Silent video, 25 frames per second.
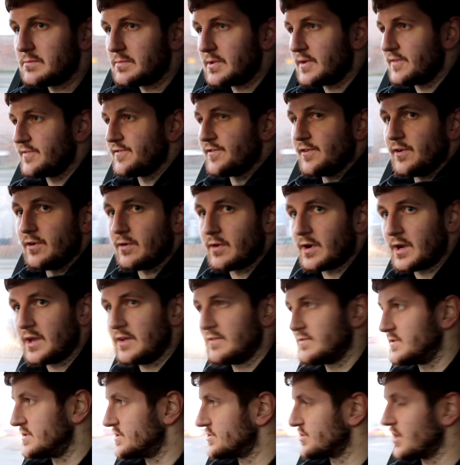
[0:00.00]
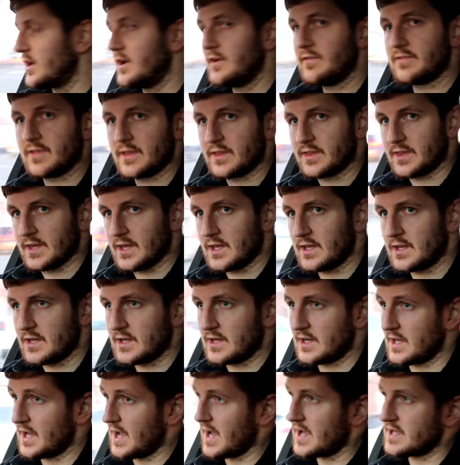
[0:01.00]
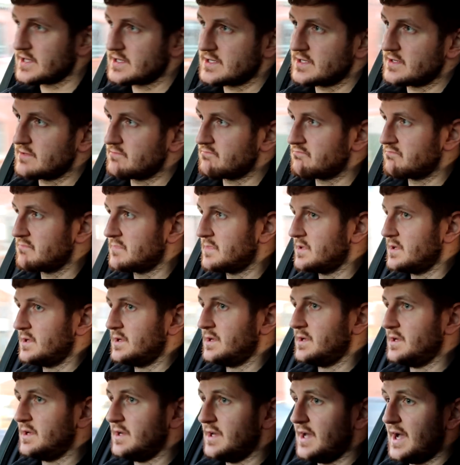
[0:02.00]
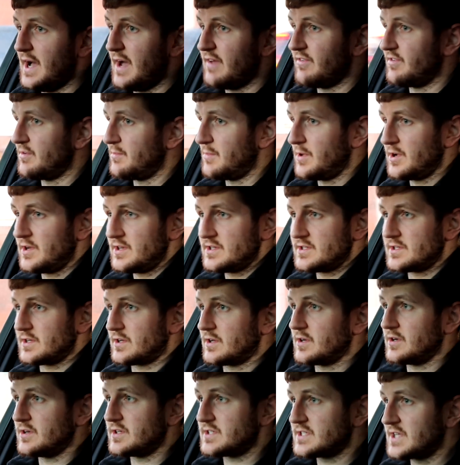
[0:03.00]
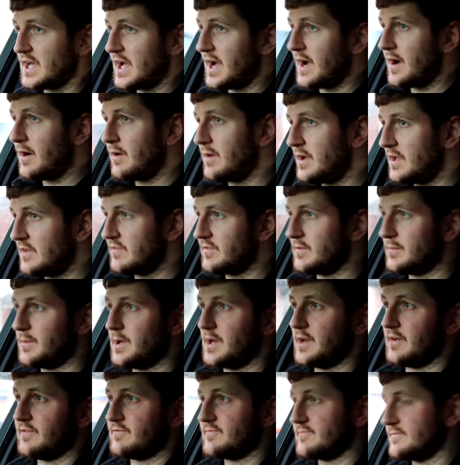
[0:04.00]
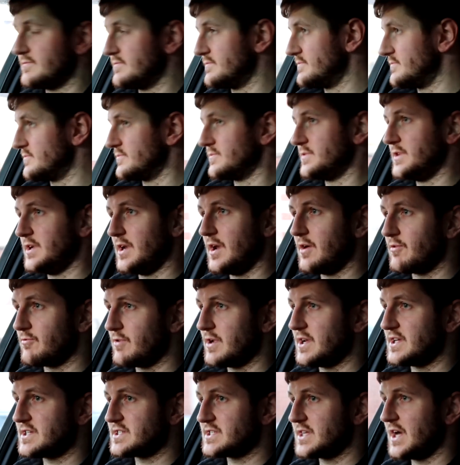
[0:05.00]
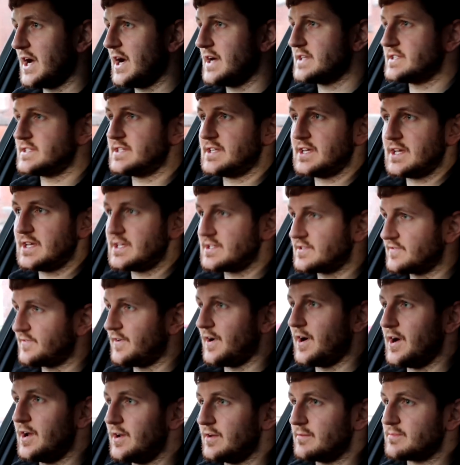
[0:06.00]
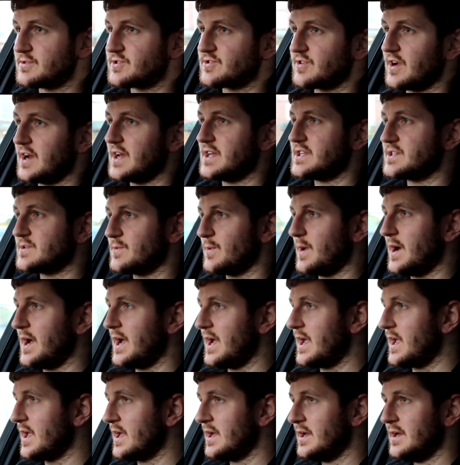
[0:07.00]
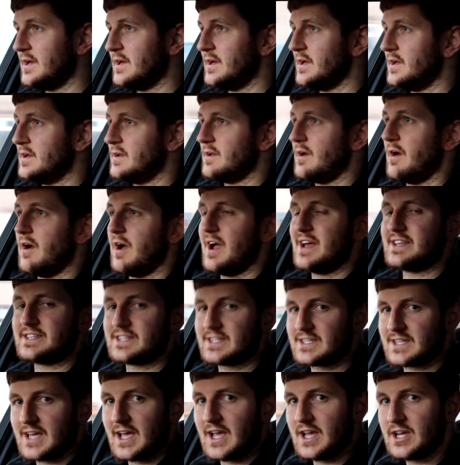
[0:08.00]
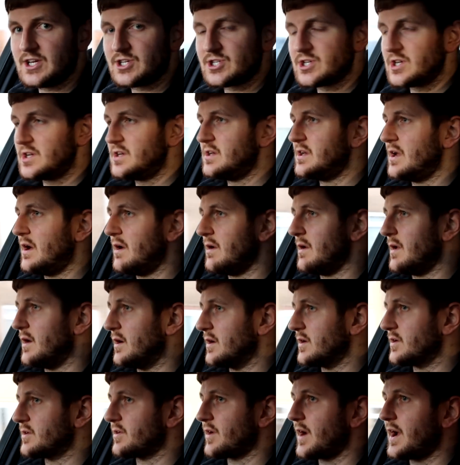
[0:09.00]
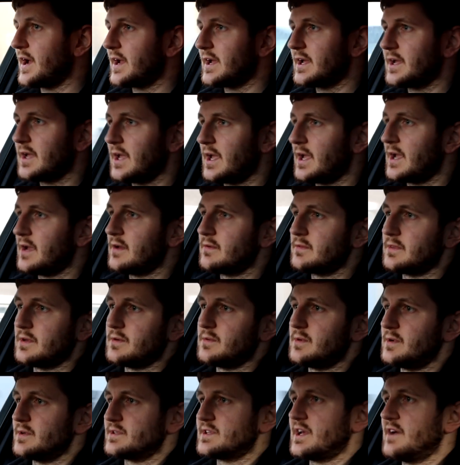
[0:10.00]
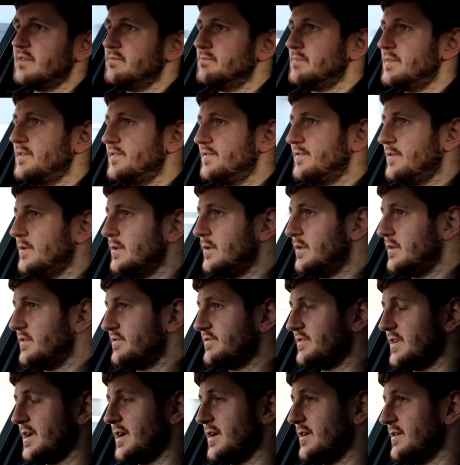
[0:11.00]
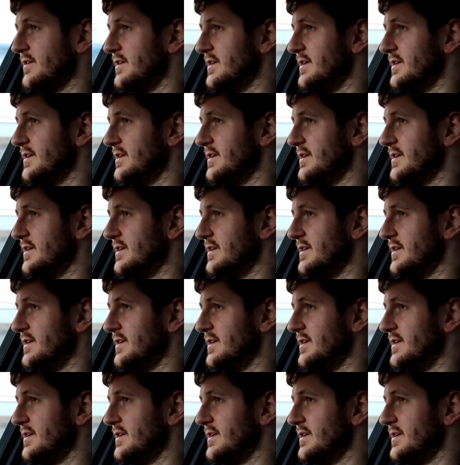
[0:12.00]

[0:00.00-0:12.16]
before I even drove the thing, and it hasn't wanted to cut out. Even when I've, you know, restarted it, it's fired up straight away. No hesitation, no long cranking that we was having before. So